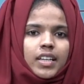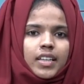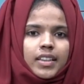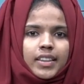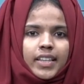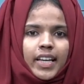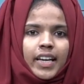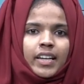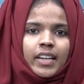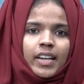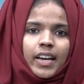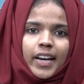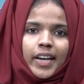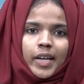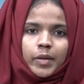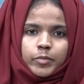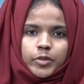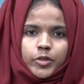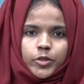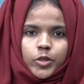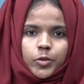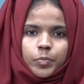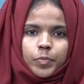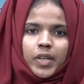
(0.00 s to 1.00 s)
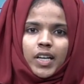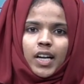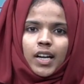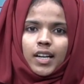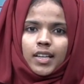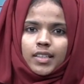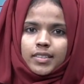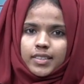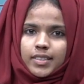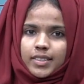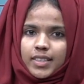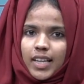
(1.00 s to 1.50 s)
Then m should be
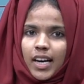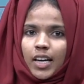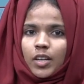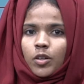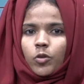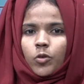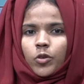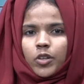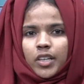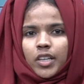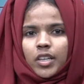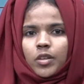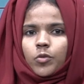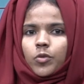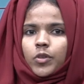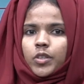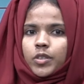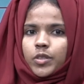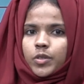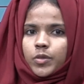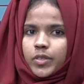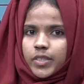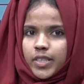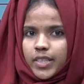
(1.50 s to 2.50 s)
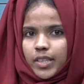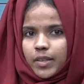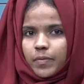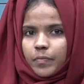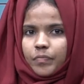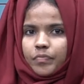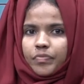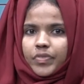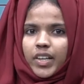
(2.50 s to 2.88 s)
less than or equal to c.